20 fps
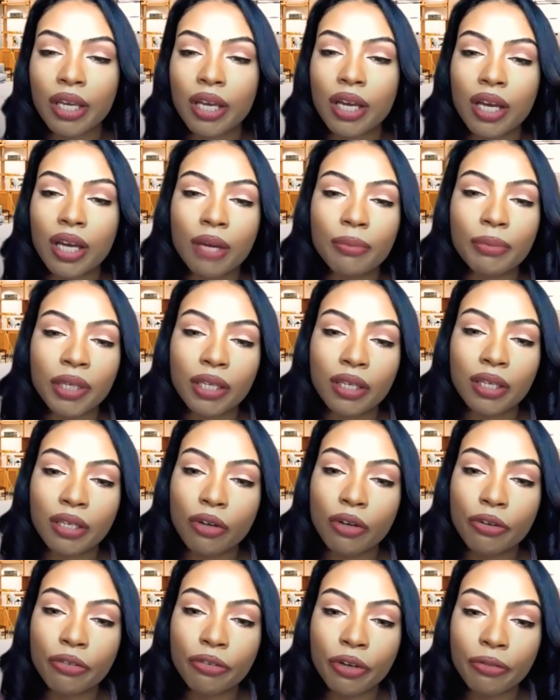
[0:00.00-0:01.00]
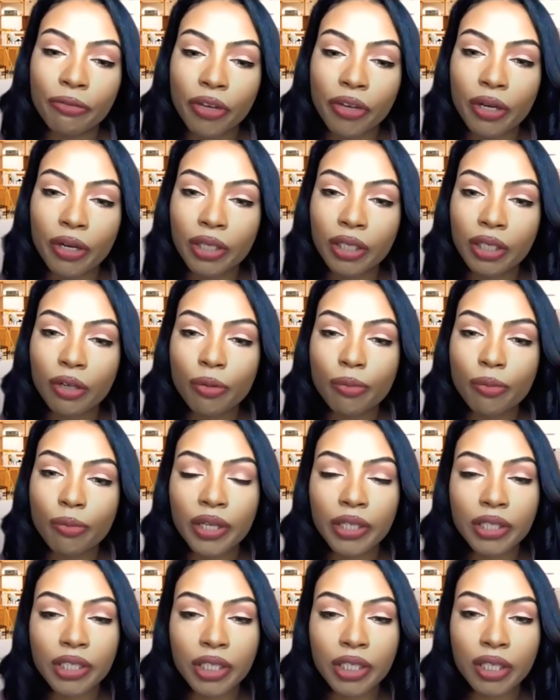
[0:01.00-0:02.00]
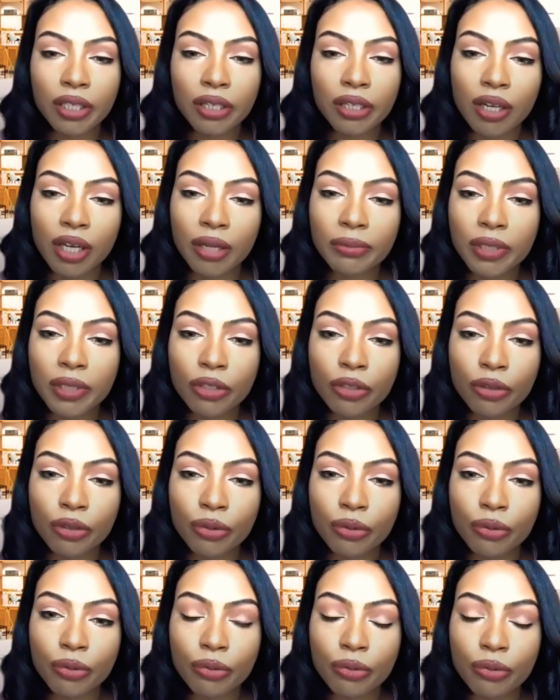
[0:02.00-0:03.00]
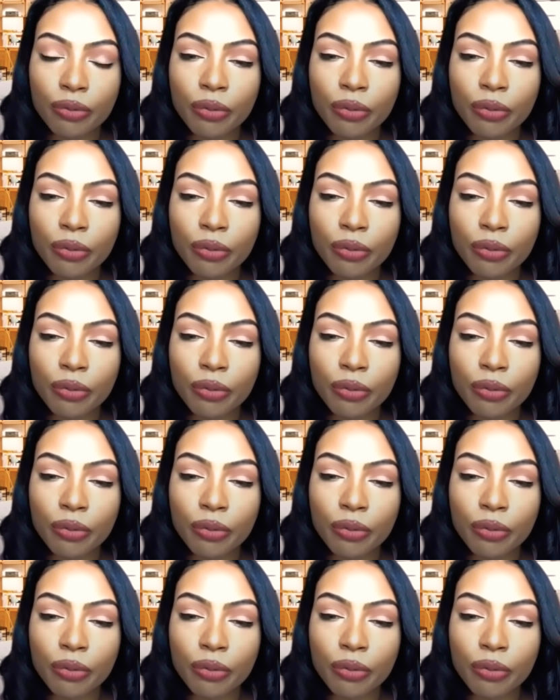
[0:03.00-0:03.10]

It could go from very low budget up to